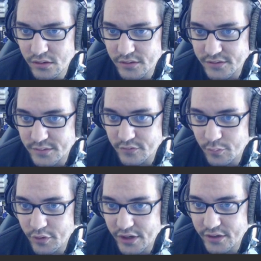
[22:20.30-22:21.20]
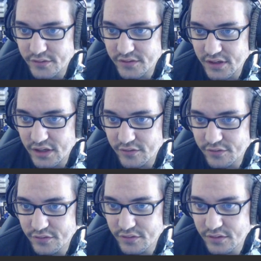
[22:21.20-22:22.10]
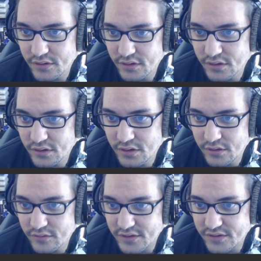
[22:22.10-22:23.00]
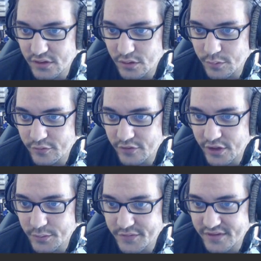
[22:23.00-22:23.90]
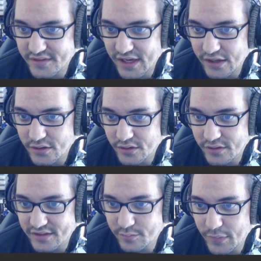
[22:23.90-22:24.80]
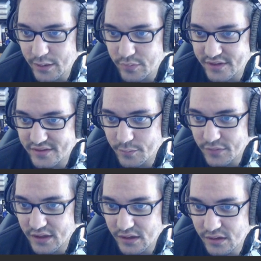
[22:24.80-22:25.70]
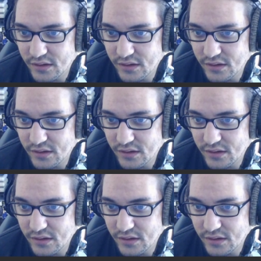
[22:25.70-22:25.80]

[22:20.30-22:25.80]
There's some vibrato stuff, fixed denormal, volume to scalar. This might be something.